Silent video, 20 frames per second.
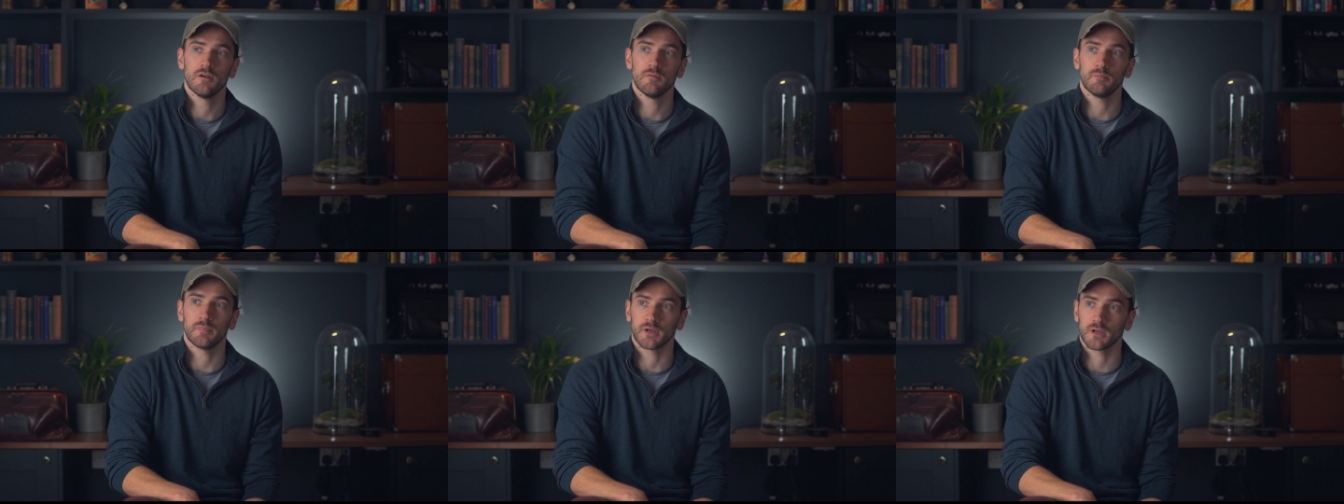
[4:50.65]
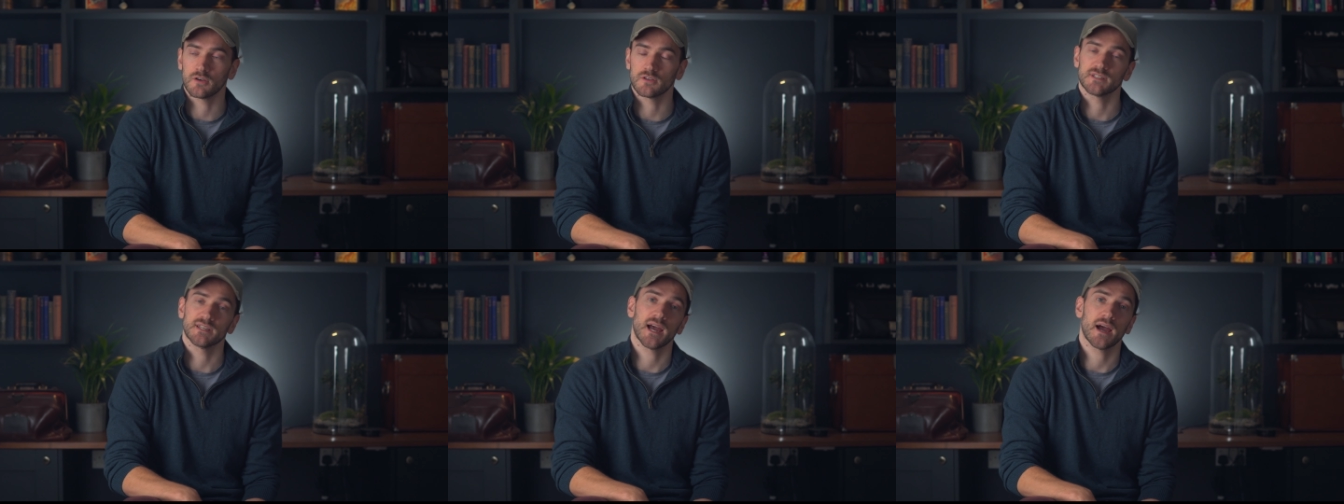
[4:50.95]

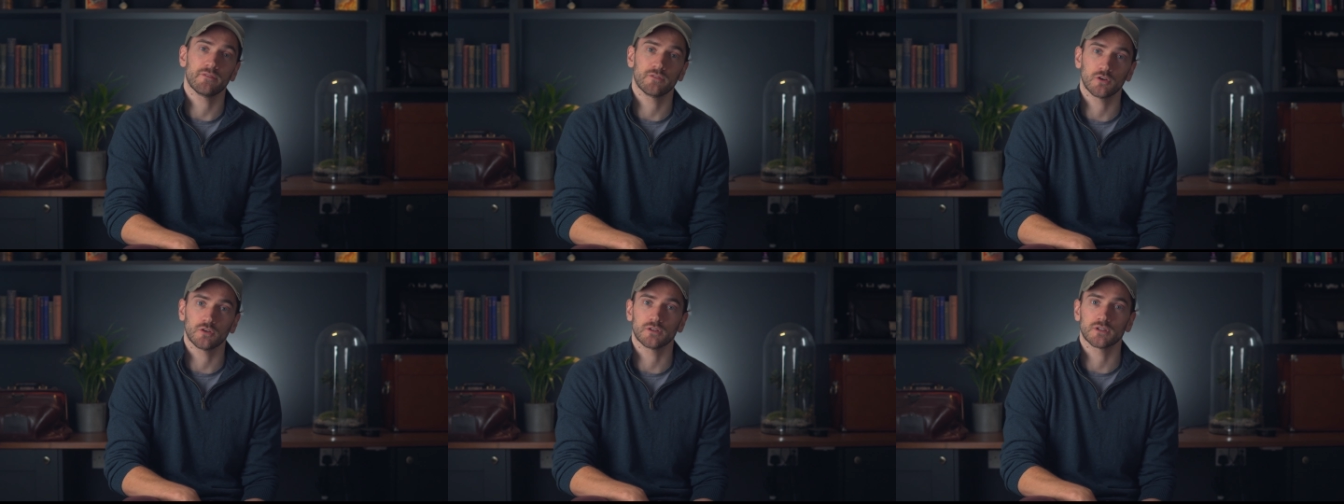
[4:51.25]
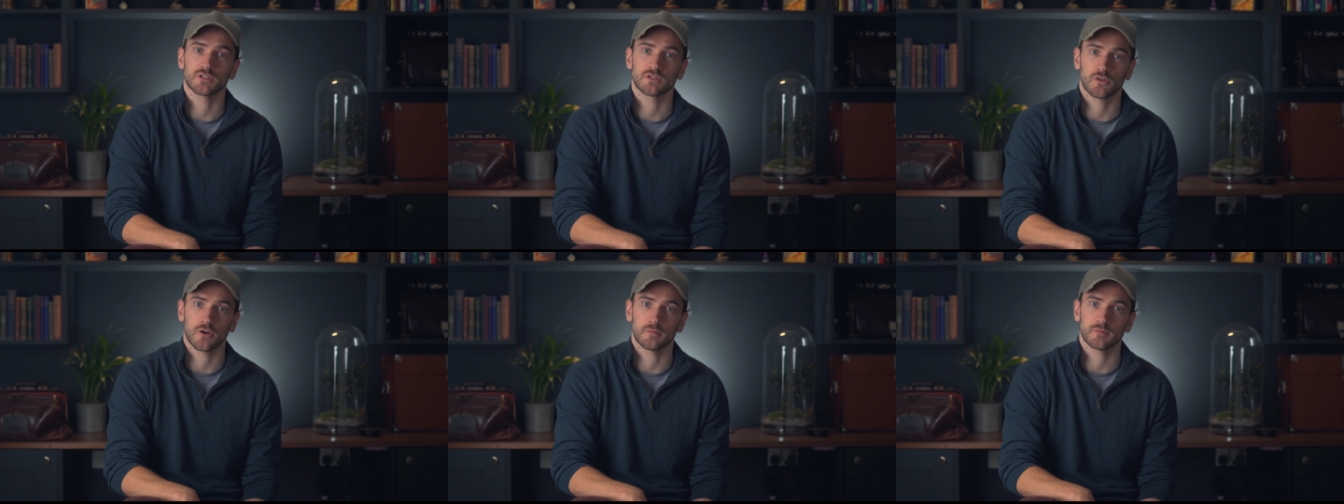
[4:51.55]
because I haven't got the
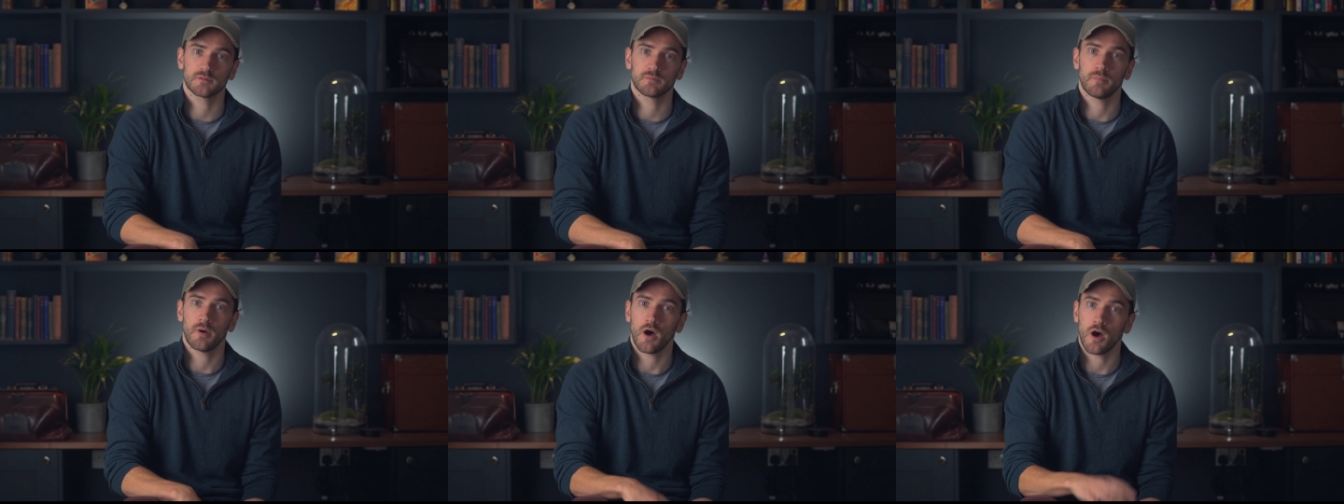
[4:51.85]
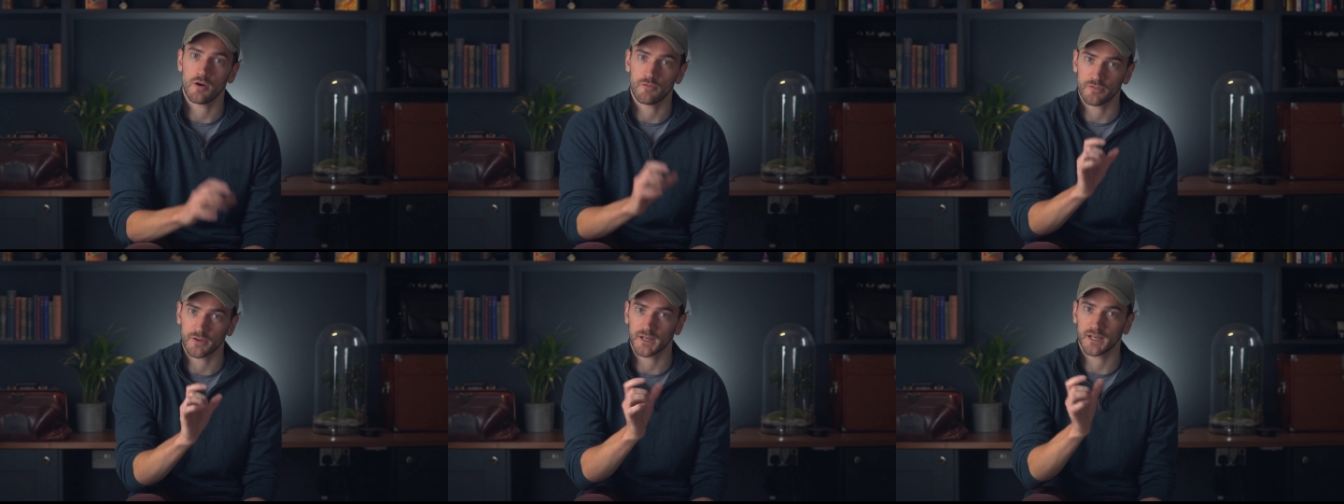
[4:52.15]
script
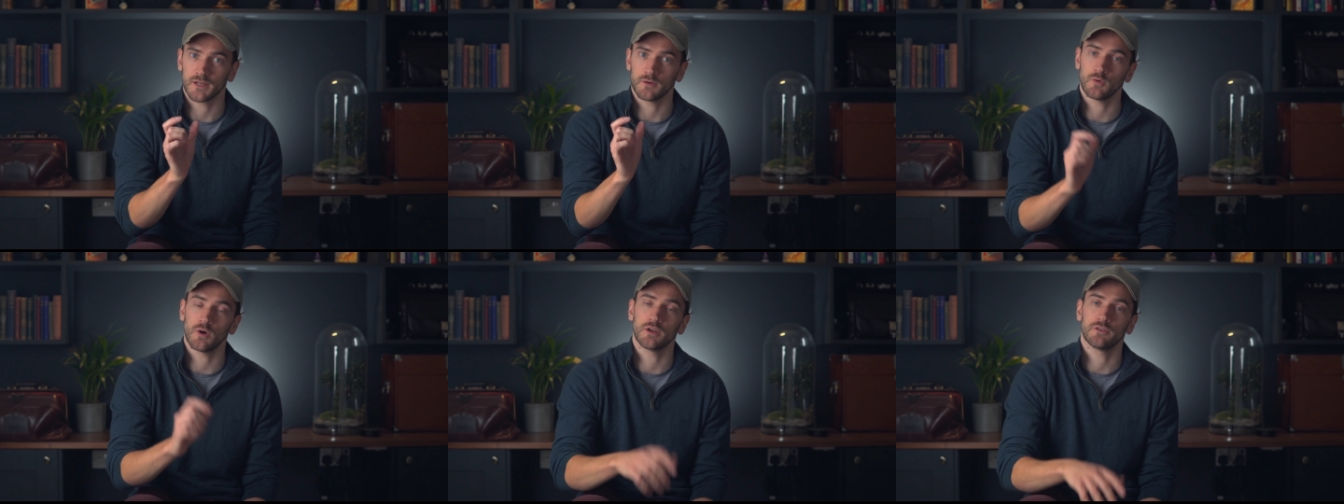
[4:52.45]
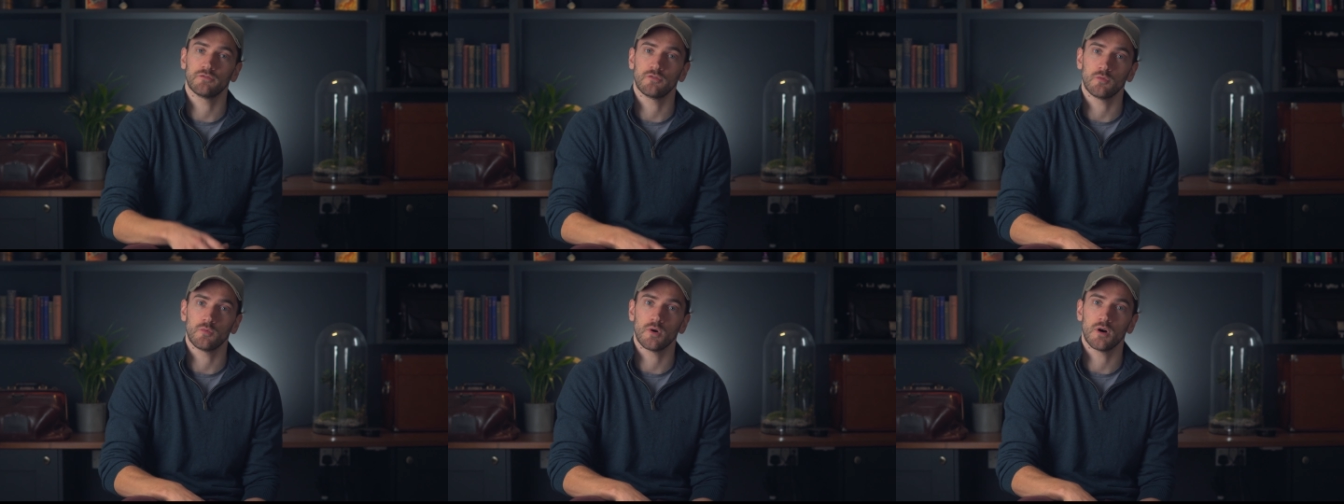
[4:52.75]
perfectly word
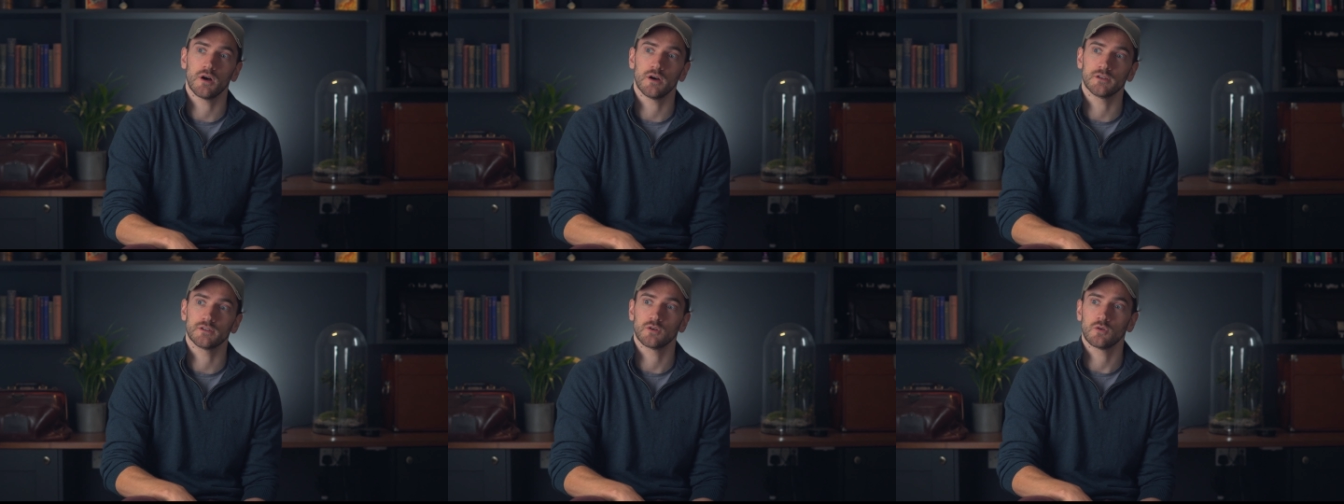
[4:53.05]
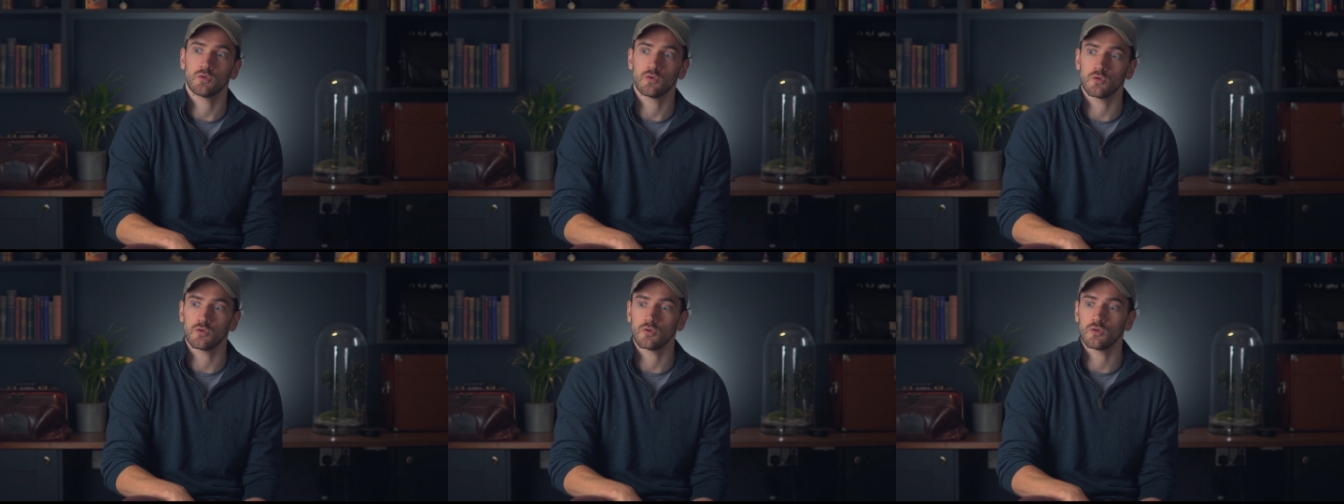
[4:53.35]
for word,
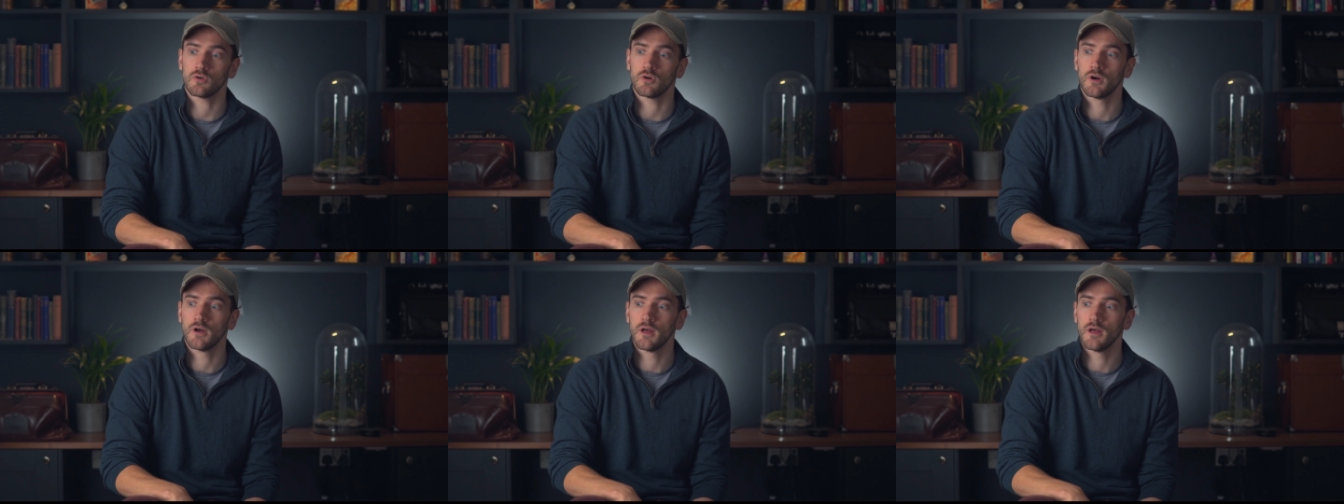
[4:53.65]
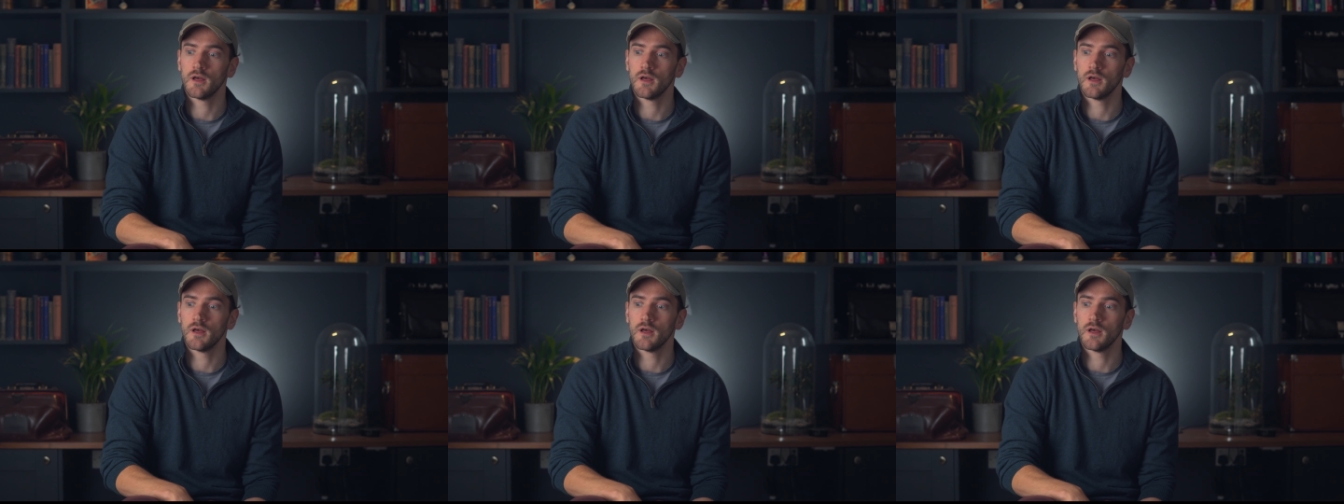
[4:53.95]
or